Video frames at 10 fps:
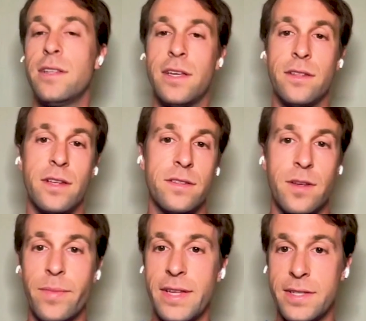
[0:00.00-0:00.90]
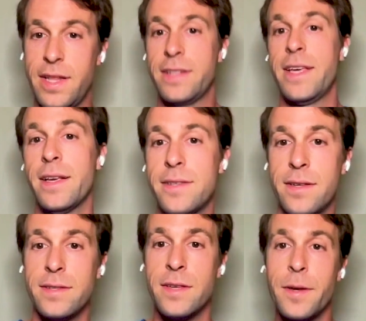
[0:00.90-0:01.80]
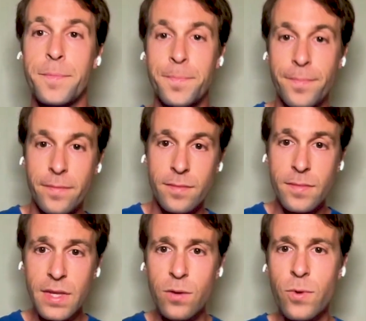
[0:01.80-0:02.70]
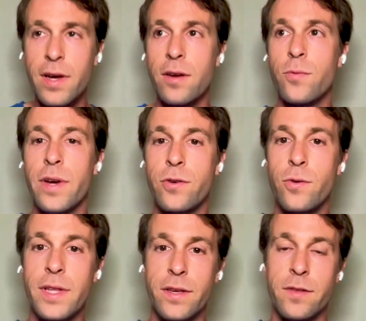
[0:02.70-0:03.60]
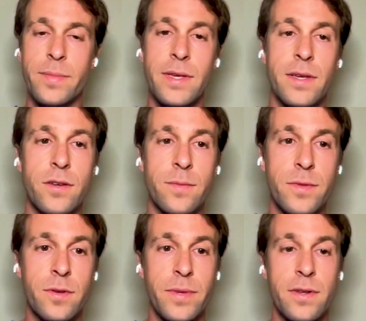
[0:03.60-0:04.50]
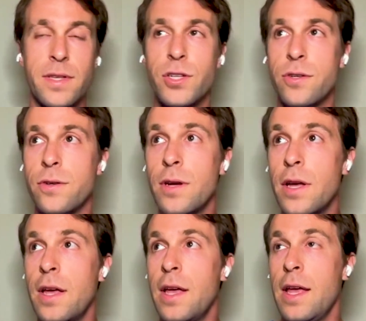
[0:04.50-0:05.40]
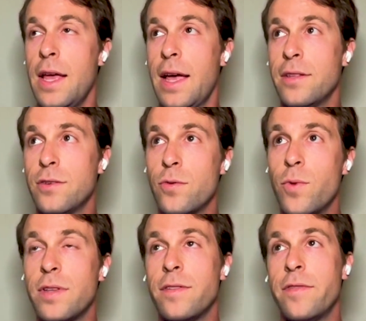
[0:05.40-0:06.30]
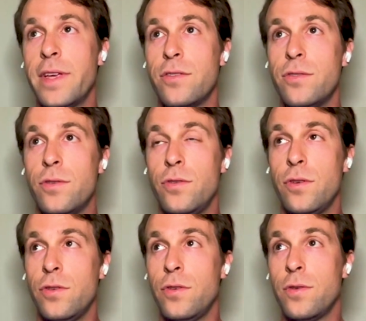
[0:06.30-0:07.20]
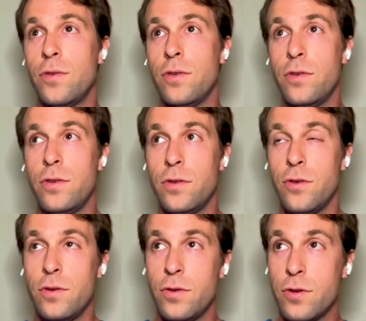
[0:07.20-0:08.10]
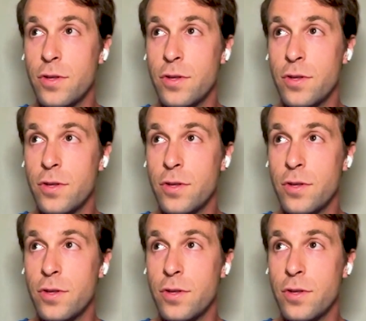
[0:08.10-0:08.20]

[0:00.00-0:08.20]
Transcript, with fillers: in, in, in some places like Texas, where where cooling could be could, could be an issue. And so one of the things you you you you,